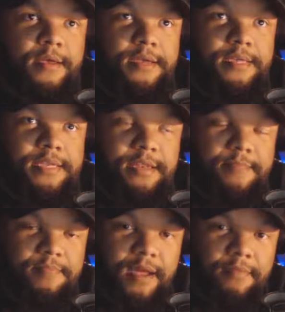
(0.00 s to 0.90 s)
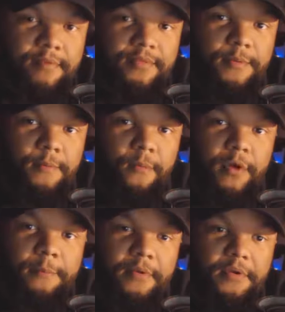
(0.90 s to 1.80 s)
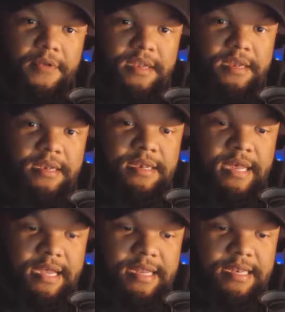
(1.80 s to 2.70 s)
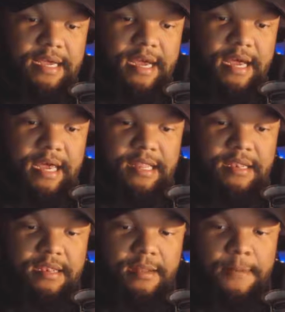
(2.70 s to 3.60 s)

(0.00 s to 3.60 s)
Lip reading: the one person that has,